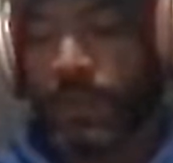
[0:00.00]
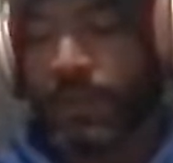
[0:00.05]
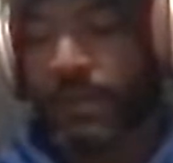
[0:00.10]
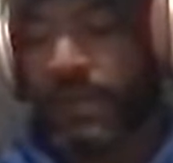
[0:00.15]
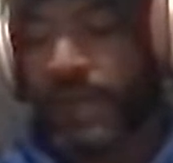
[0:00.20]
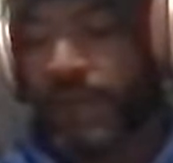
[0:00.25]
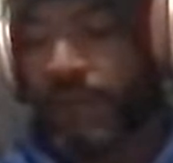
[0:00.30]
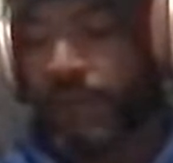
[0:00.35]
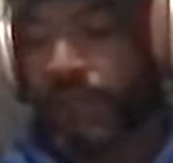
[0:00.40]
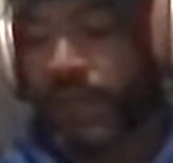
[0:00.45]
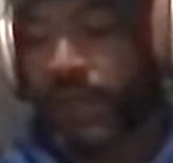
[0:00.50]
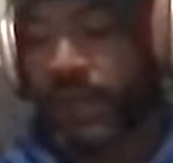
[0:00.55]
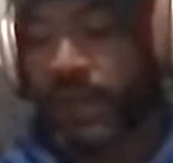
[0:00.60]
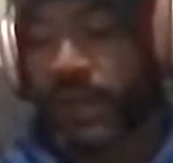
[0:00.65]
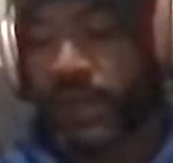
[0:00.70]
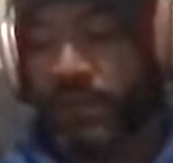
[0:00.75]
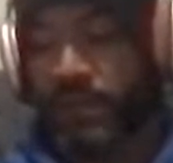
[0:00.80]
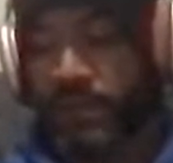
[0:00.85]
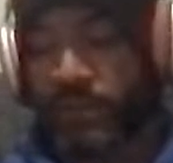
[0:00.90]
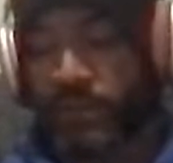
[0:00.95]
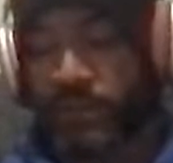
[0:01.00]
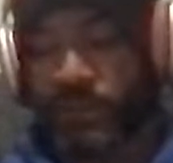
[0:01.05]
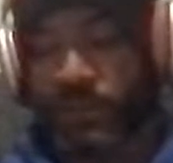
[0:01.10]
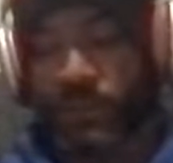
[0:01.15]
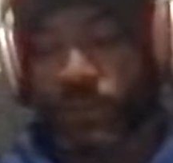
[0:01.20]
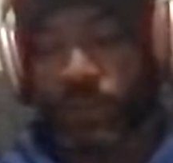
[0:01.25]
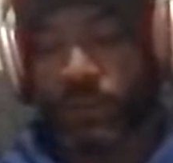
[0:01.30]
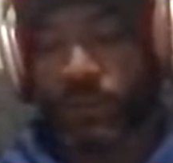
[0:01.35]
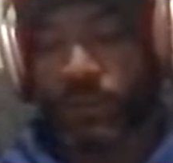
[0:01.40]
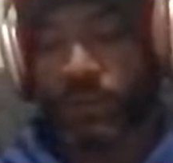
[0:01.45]
That Friday afternoon,
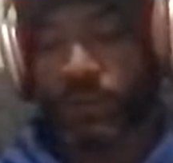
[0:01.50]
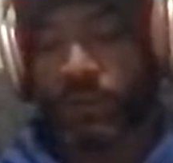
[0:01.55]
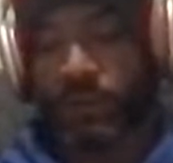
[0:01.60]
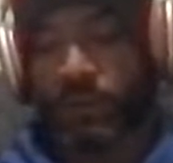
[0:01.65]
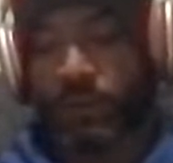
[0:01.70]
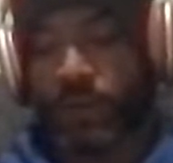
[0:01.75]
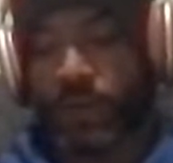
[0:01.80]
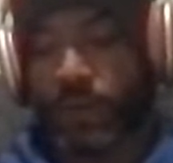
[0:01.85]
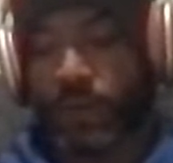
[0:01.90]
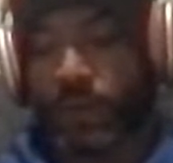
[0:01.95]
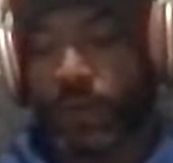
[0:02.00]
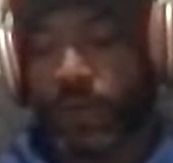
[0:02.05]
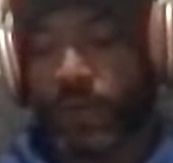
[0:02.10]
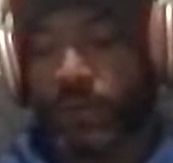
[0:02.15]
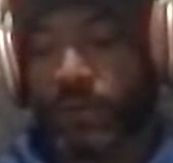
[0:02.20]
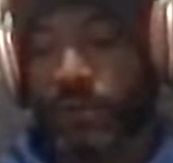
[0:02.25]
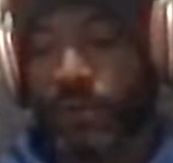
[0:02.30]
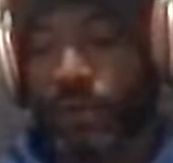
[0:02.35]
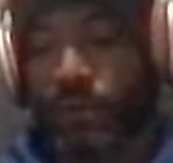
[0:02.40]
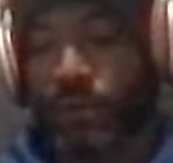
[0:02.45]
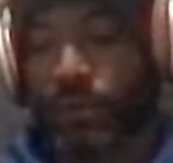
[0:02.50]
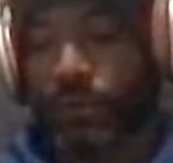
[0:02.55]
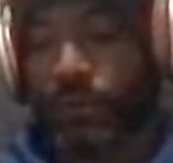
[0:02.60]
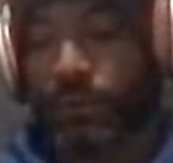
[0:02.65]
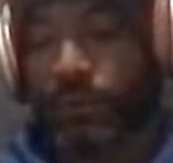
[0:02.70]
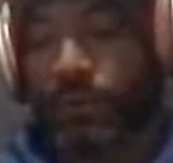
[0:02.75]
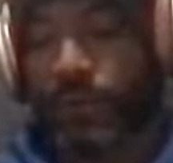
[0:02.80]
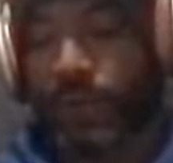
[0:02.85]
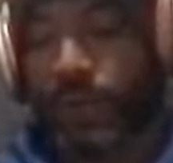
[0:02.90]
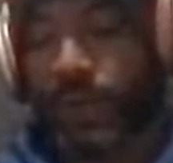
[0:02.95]
we took the flower pots home.
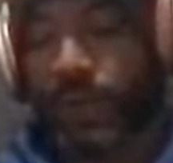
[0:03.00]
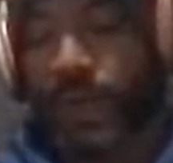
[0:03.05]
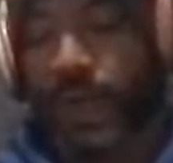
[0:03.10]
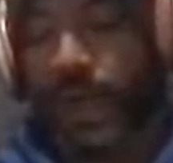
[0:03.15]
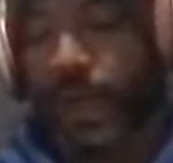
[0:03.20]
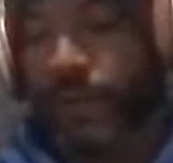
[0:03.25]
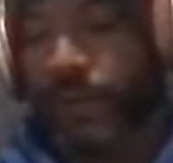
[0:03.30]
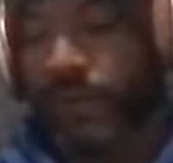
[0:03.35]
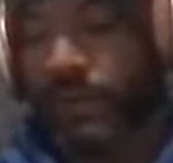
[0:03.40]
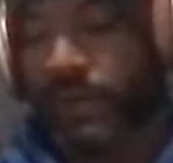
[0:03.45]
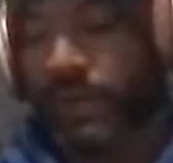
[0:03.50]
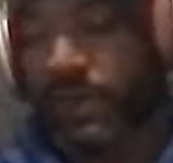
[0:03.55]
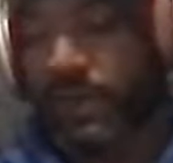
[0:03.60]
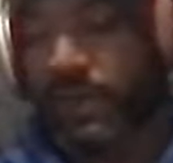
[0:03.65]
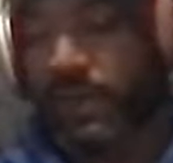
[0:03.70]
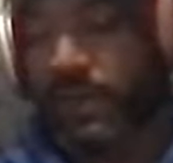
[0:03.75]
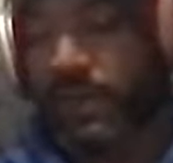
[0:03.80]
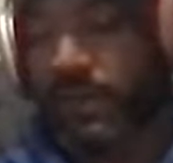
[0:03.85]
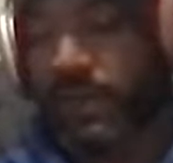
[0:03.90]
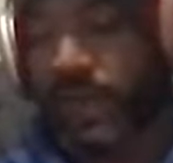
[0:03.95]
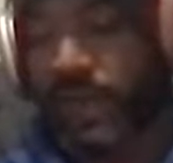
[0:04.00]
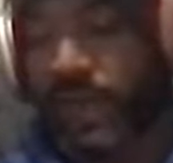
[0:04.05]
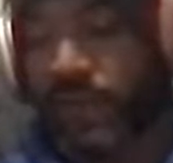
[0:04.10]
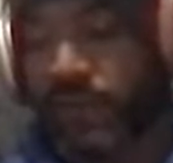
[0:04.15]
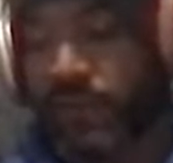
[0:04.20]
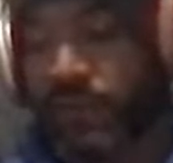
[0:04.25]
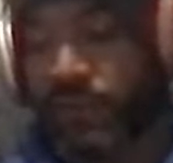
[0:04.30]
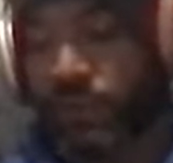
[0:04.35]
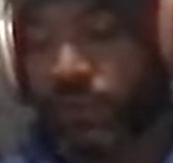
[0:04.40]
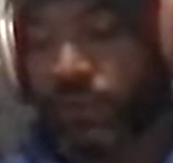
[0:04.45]
I was standing in line
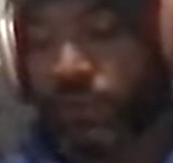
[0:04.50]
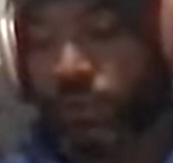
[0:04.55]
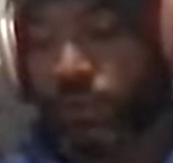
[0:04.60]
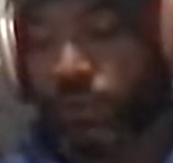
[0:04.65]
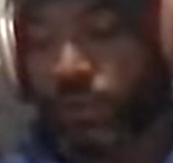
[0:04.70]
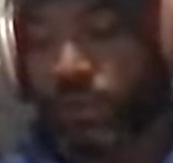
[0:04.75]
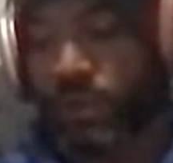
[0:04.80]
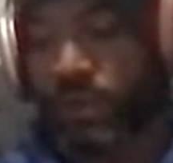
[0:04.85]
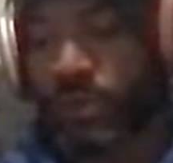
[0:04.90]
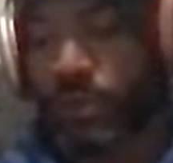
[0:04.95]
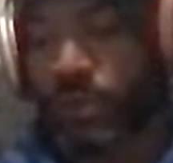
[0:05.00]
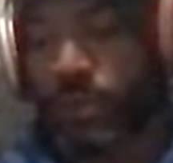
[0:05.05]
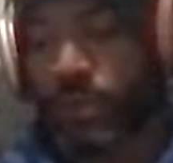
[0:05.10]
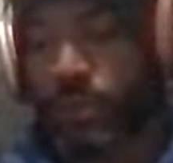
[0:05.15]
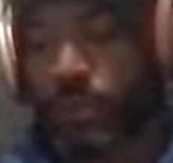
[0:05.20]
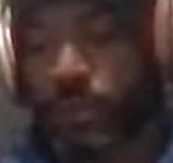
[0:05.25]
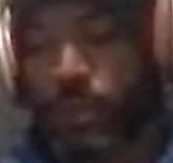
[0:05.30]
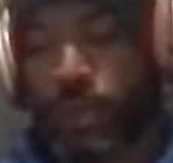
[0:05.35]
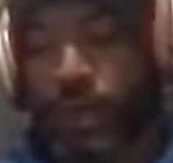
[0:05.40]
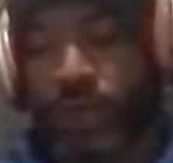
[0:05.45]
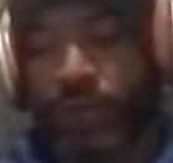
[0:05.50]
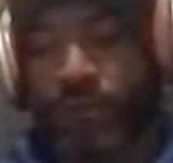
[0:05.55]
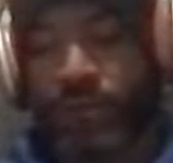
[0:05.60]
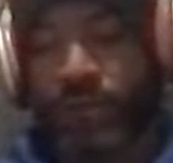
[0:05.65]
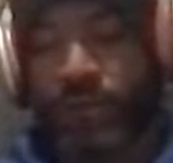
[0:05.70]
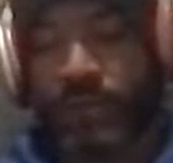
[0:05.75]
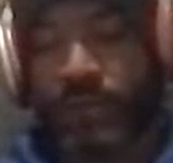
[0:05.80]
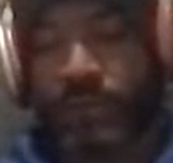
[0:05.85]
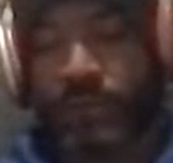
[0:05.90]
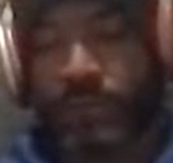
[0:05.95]
for the school bus when a boy ran
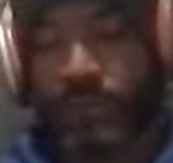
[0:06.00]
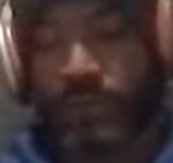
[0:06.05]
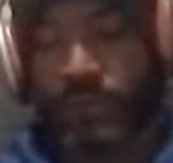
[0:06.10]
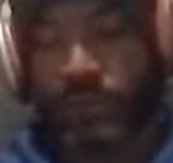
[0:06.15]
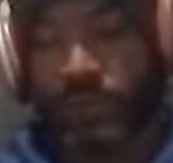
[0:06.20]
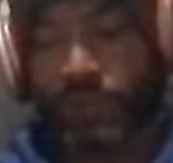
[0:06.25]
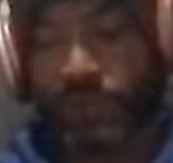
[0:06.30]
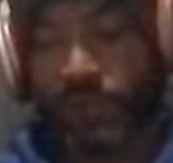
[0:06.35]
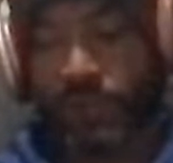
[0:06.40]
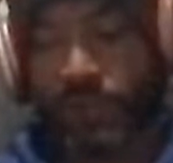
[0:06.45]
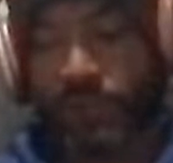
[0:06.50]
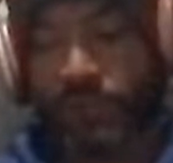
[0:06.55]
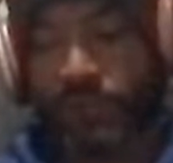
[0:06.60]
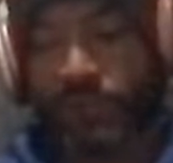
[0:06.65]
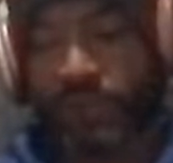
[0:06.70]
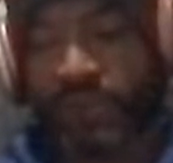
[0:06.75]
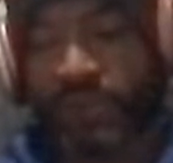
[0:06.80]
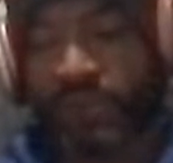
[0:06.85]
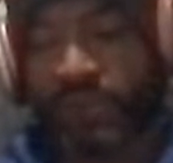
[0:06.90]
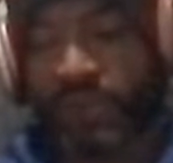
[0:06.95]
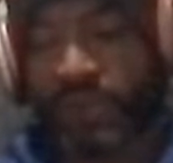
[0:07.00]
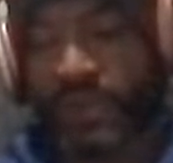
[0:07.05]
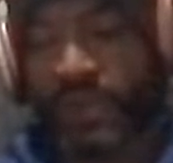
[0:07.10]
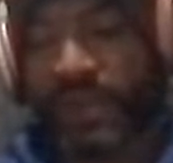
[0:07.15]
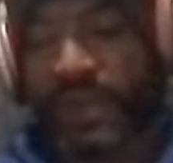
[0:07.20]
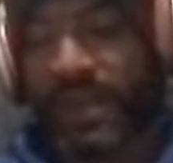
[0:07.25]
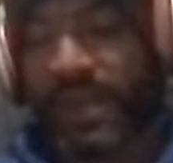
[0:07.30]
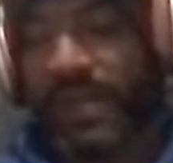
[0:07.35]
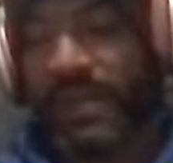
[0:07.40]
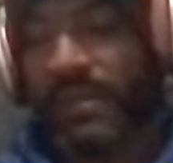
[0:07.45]
up to the girl in front of me
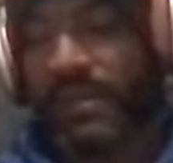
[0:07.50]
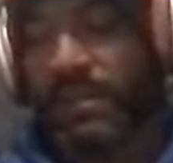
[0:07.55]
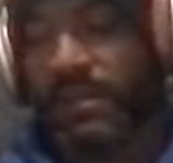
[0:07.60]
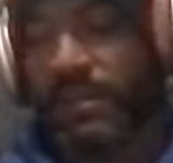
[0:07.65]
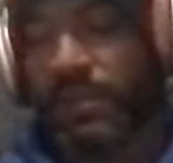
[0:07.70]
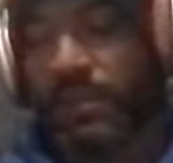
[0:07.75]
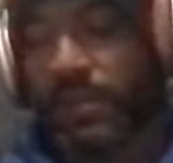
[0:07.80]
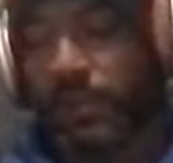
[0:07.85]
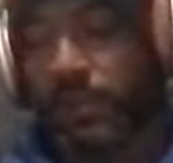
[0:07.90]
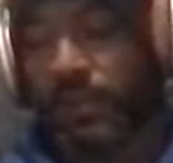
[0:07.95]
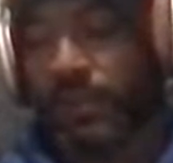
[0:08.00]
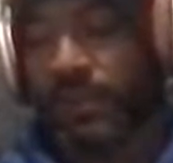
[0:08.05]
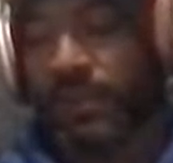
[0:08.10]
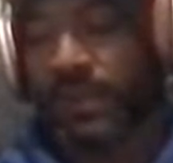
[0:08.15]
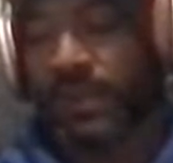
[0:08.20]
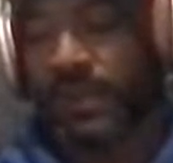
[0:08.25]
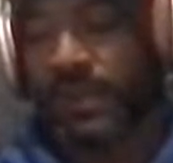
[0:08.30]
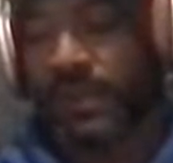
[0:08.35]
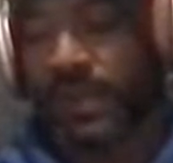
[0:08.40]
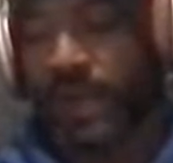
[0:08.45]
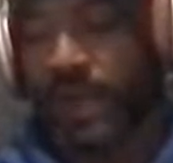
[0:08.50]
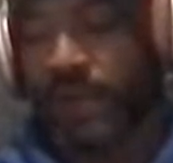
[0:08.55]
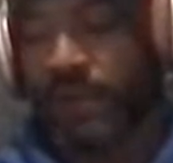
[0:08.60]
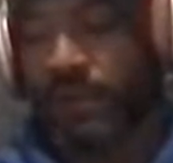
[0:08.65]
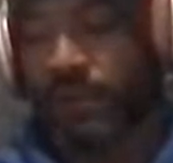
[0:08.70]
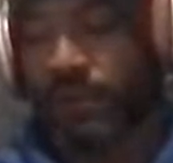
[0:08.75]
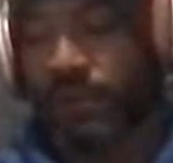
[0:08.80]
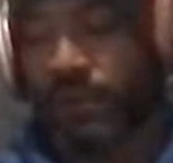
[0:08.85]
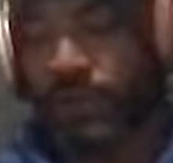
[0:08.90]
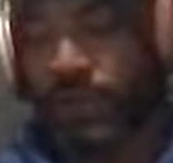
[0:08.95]
and deliberately knocked
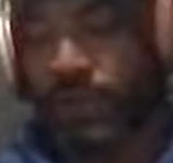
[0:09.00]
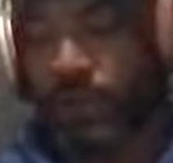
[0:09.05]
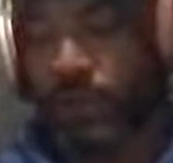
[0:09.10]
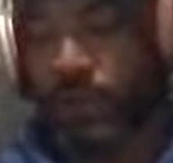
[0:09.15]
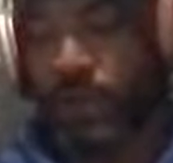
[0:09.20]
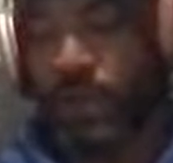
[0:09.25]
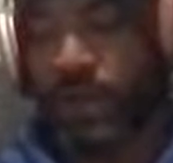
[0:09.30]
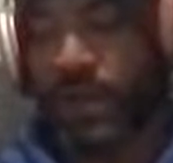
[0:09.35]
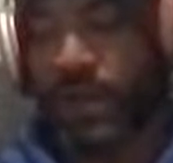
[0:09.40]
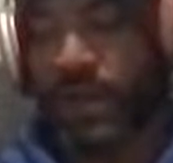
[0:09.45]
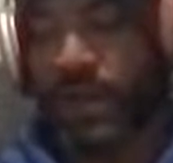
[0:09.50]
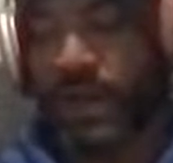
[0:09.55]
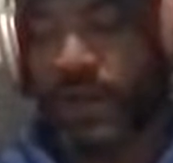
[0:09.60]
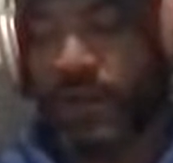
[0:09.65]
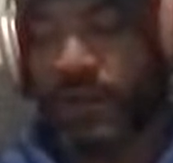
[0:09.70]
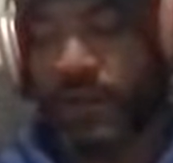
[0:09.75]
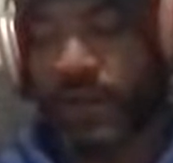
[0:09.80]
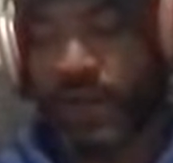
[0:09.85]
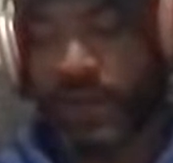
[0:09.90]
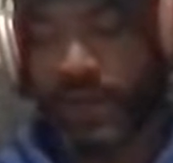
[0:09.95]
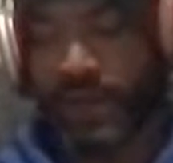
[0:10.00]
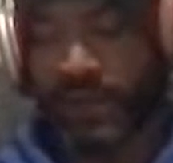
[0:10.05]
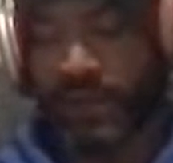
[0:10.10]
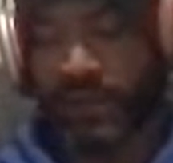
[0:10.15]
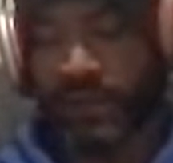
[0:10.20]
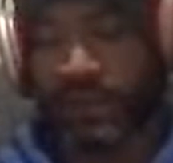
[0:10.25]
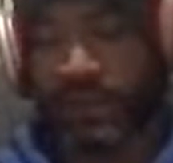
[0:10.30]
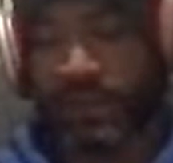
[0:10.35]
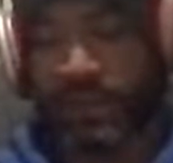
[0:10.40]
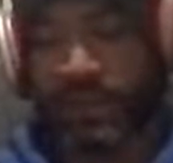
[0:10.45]
her flower pot out of her
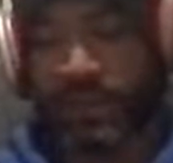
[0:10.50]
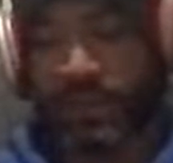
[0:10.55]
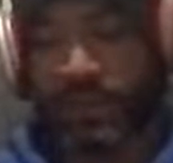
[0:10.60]
hands.